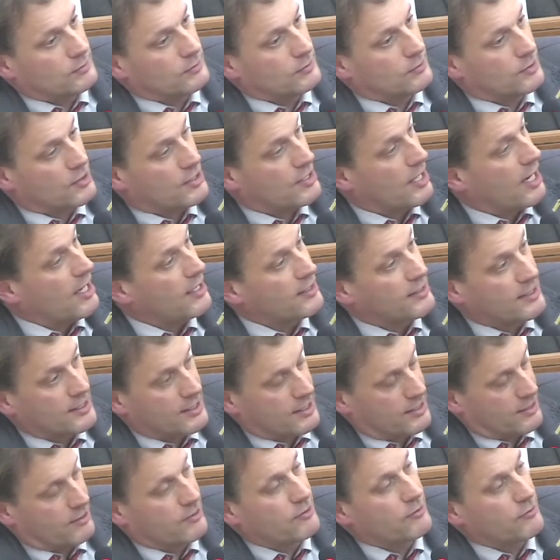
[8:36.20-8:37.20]

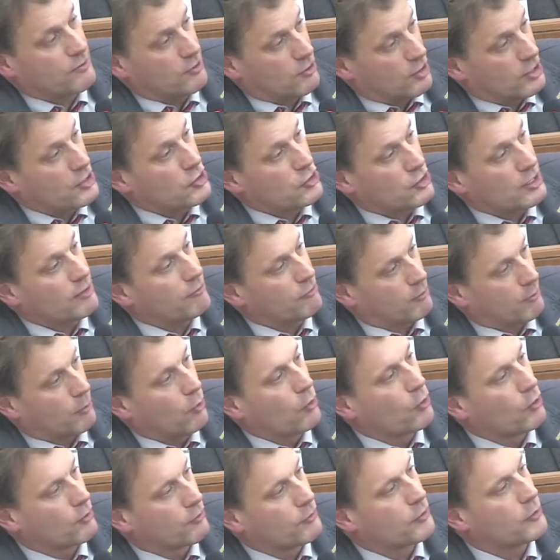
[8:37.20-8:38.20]
scientists literally from
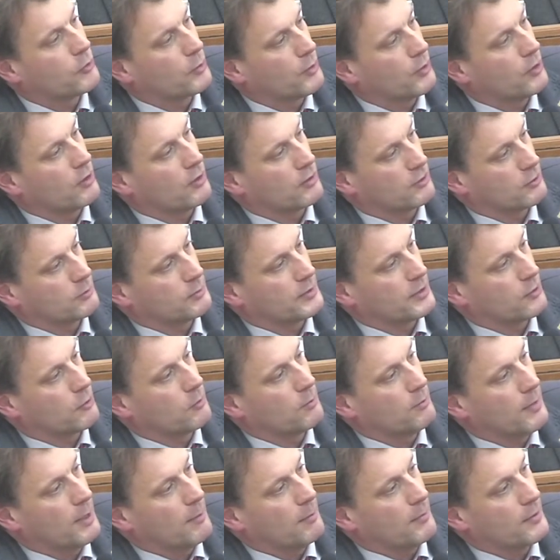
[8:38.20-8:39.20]
all over the world to
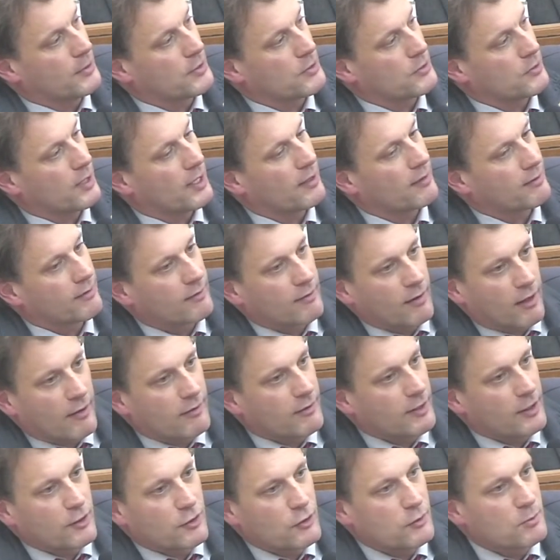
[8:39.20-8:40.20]
become members. So I, I
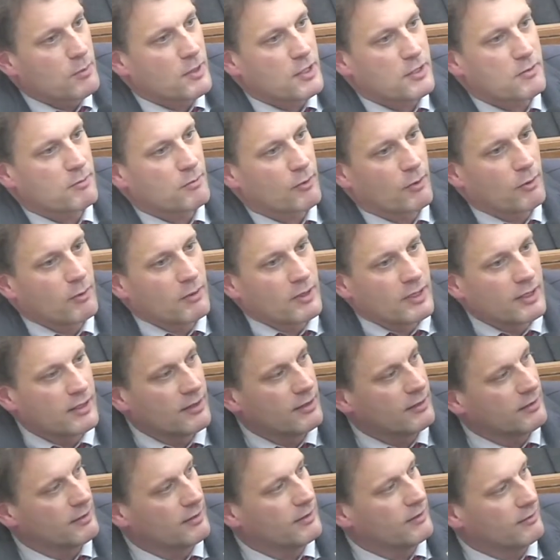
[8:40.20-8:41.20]
think you must
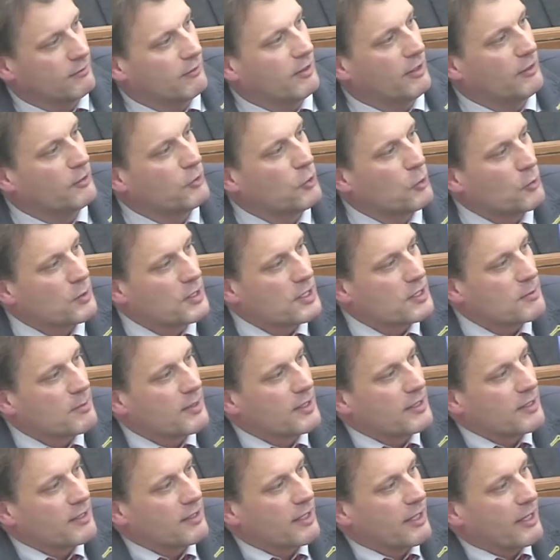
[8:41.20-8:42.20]
probably uh, know this
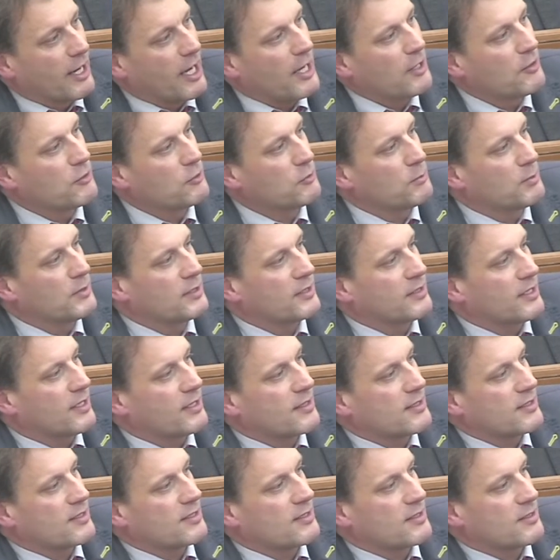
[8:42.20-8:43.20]
better than I do, but
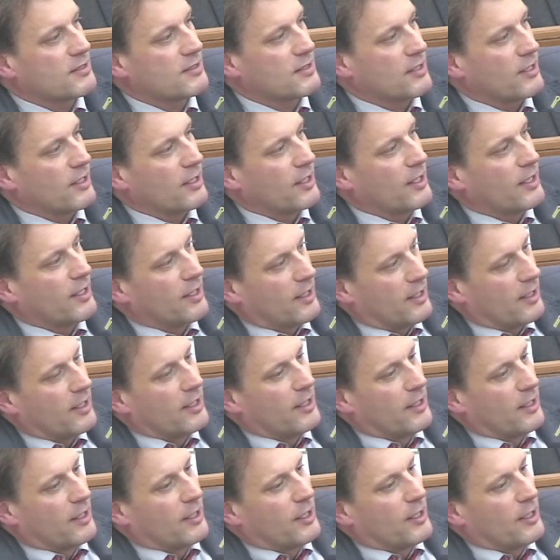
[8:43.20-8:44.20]
that's
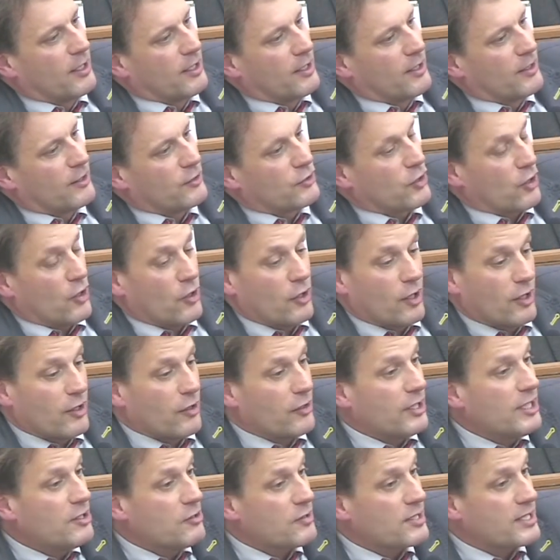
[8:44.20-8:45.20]
so, uh,
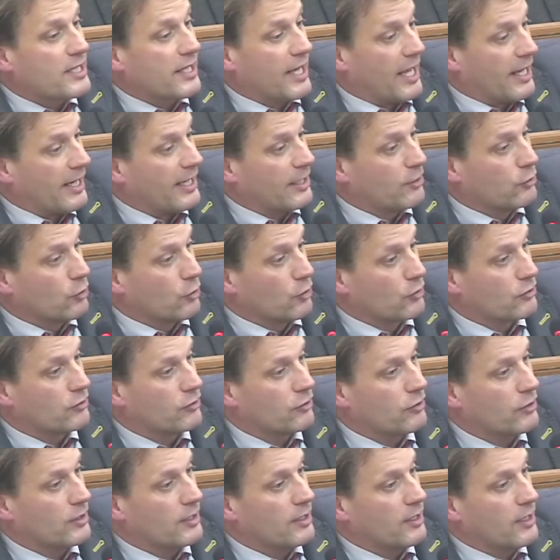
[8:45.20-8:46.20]
an interesting anecdote
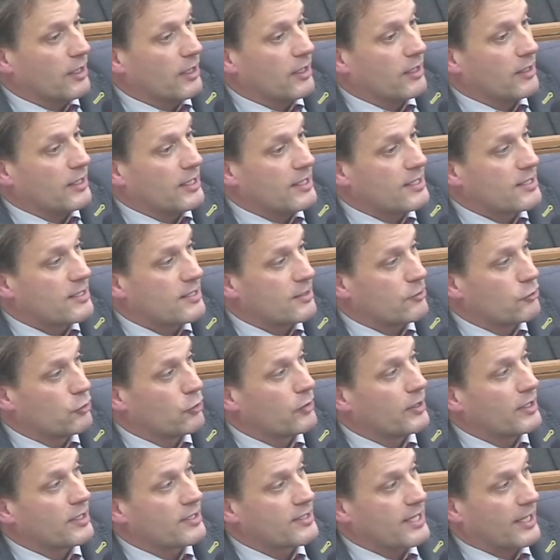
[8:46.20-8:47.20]
uh, is
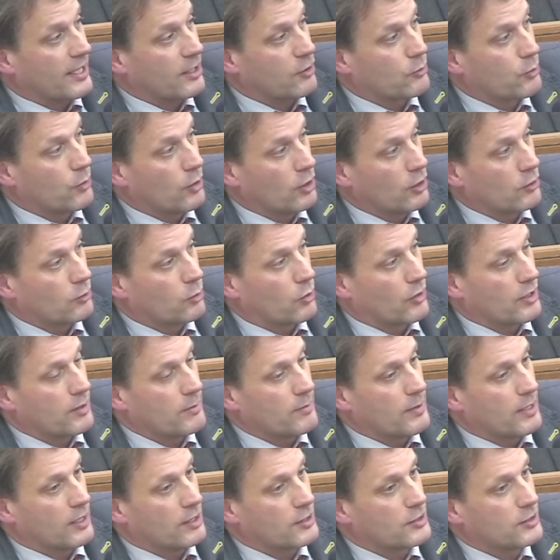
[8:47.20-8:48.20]
during the Second World War in
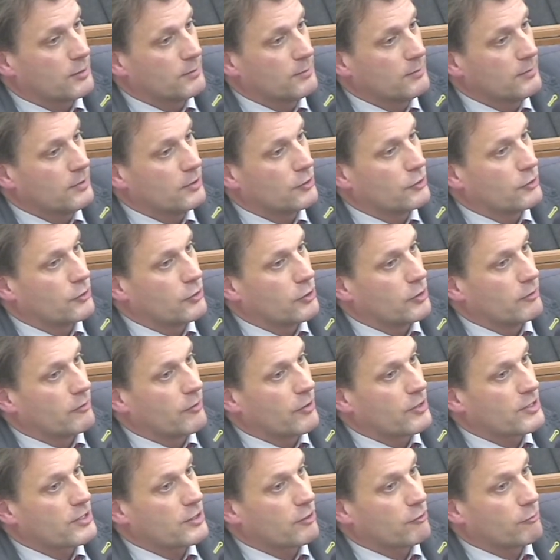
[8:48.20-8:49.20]
Belgium, the
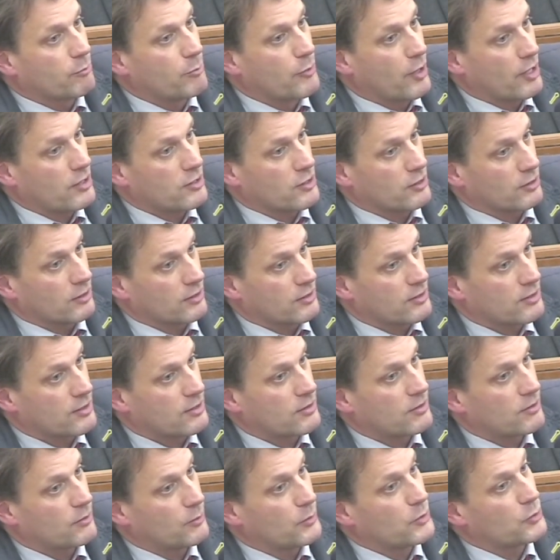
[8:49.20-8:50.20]
University of
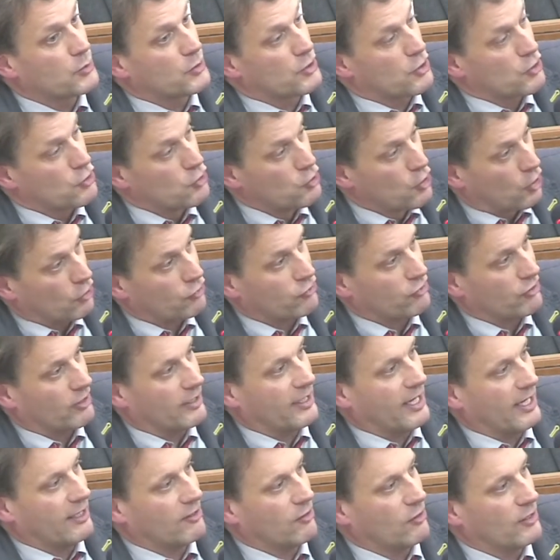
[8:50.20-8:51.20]
Brussels, which was not a
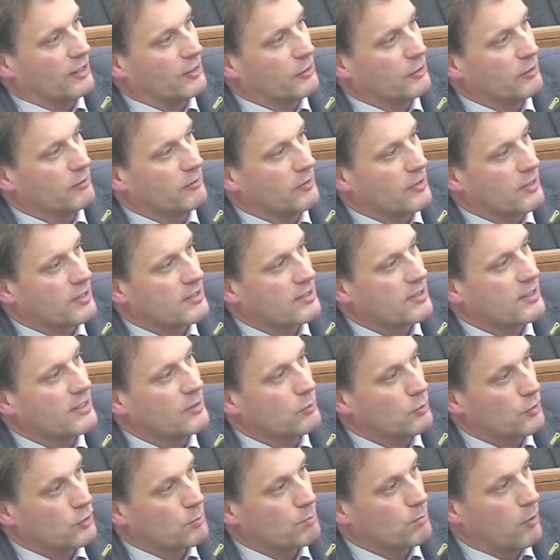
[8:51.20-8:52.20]
Catholic university,
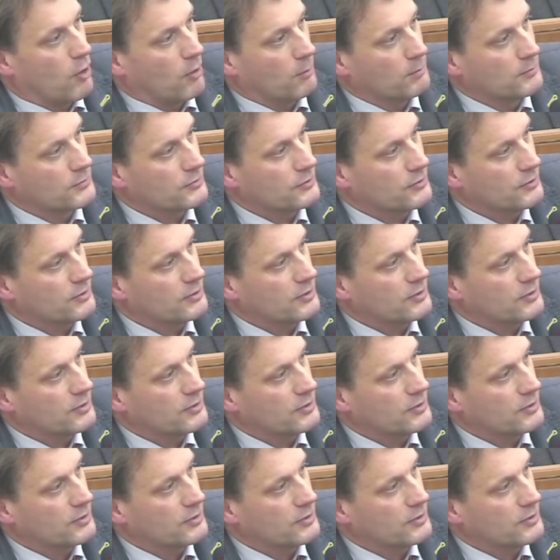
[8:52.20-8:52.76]
was bombed